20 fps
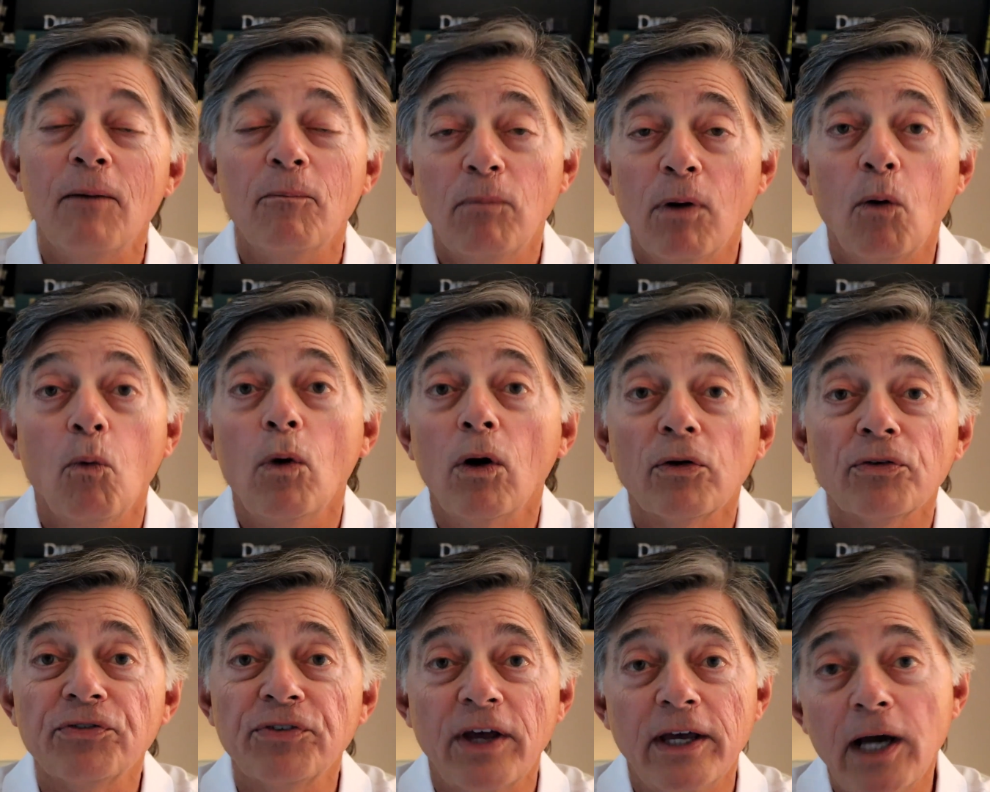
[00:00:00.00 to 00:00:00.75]
But
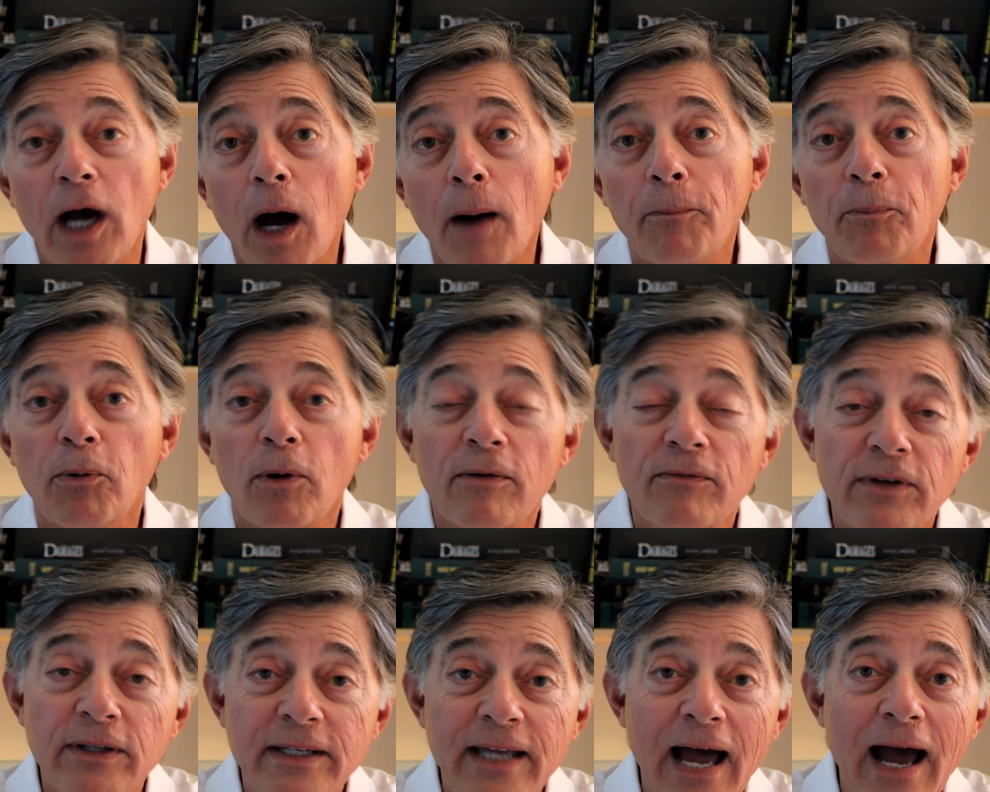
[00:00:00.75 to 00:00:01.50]
we'll say
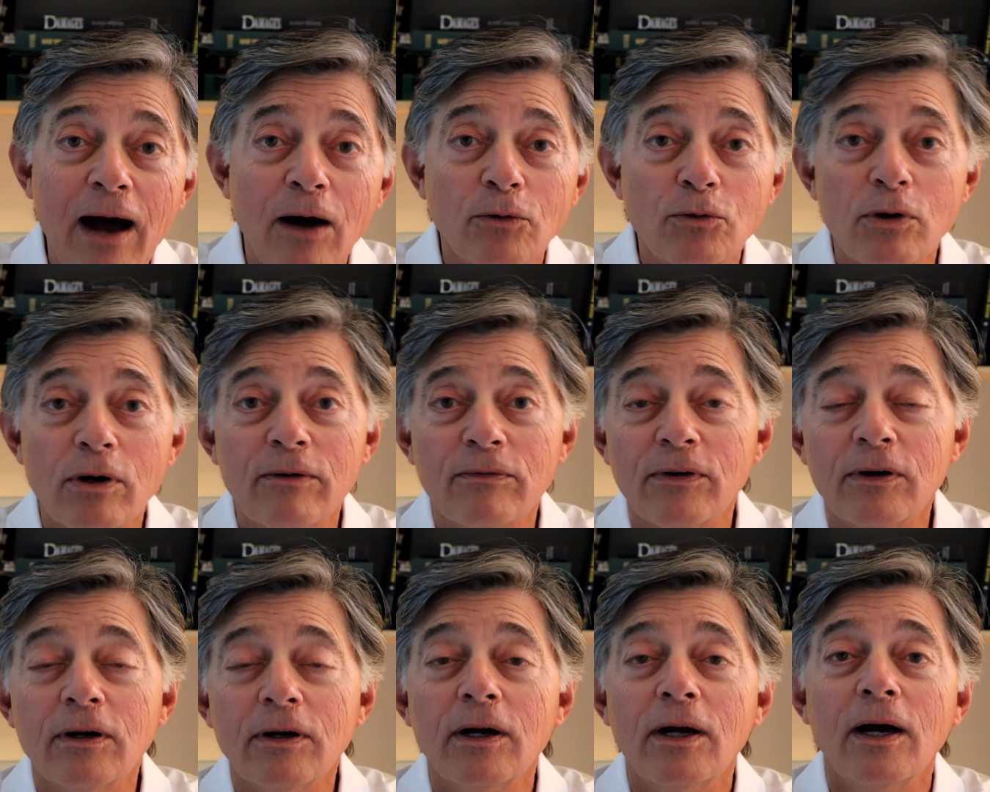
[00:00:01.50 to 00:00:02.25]
upriver,
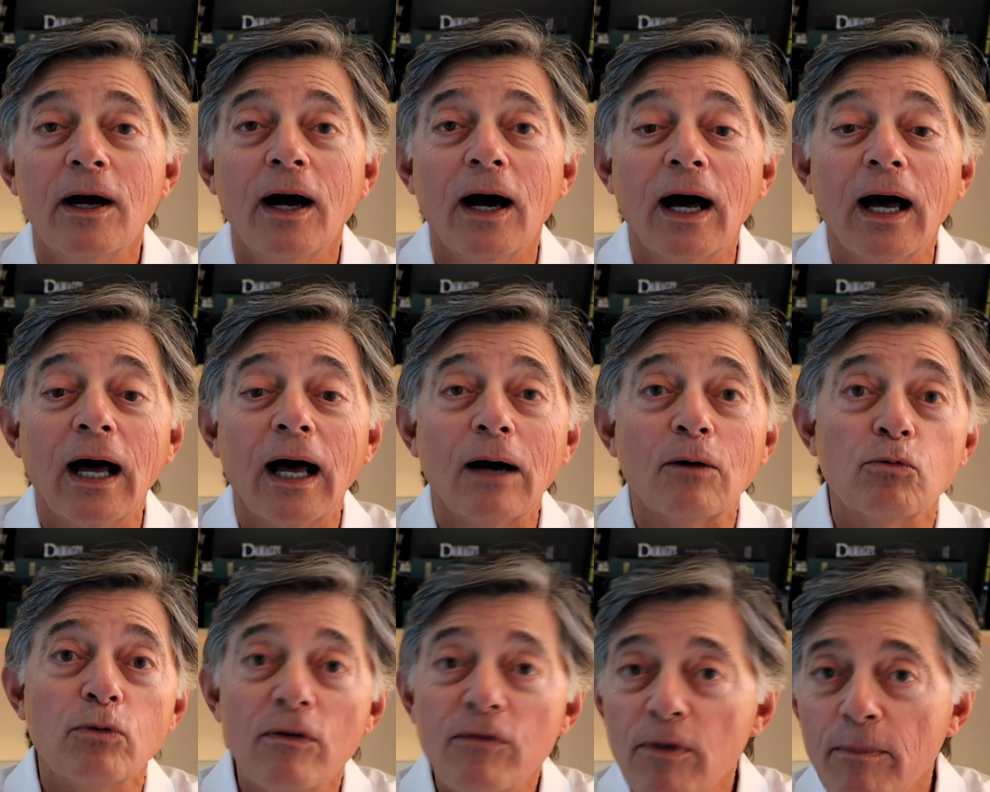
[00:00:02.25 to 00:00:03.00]
downriver,
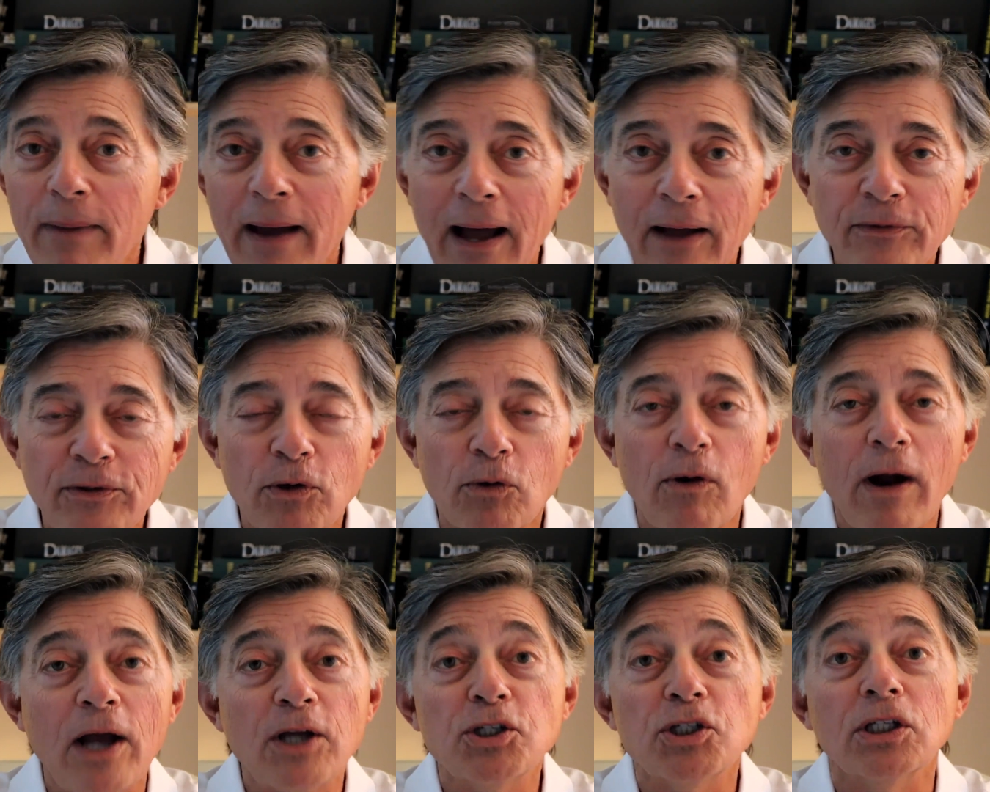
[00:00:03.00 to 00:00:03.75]
riverbound
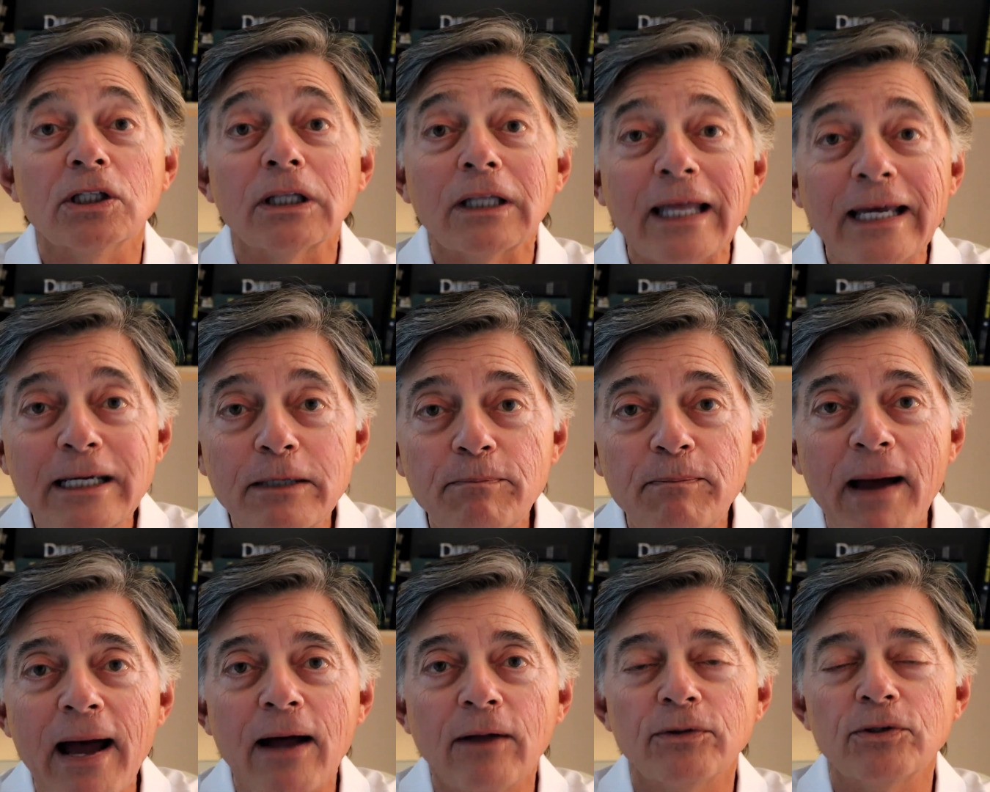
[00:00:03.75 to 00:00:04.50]
direction,
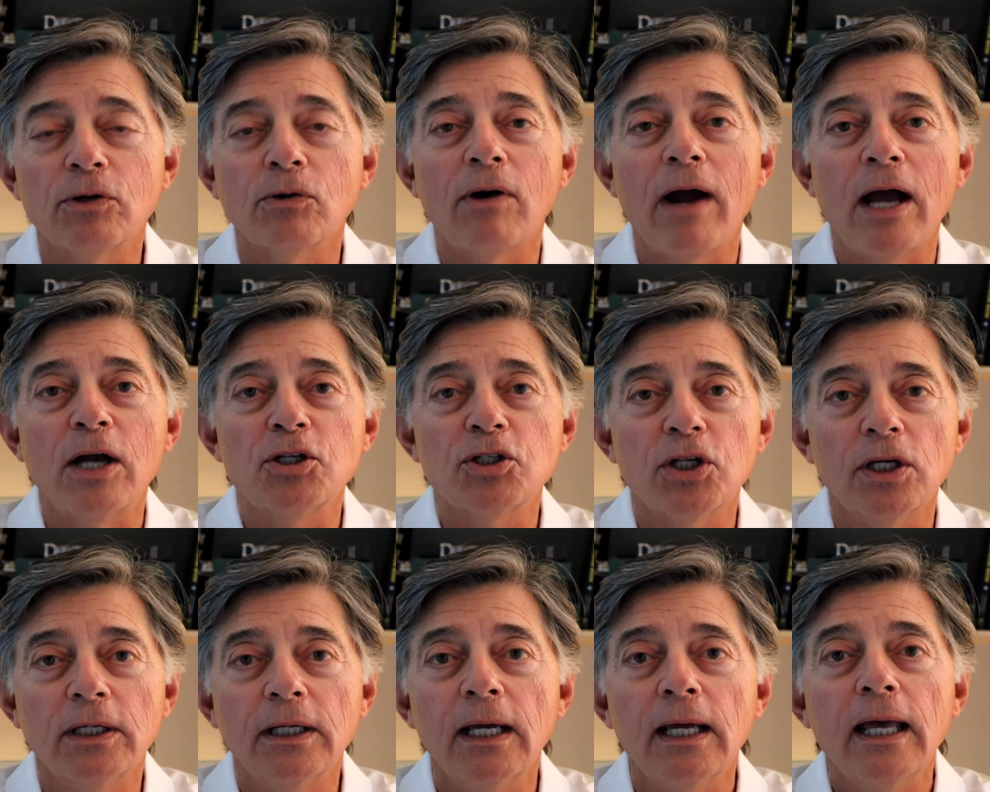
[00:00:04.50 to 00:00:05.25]
lakebound
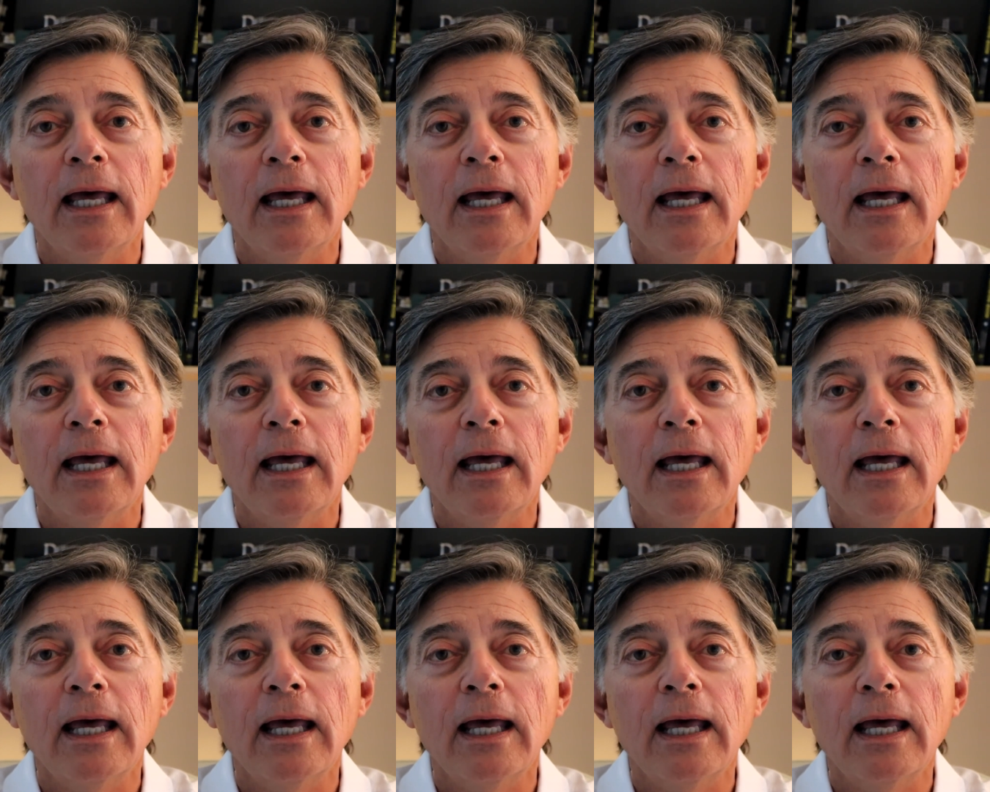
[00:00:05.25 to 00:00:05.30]
direction,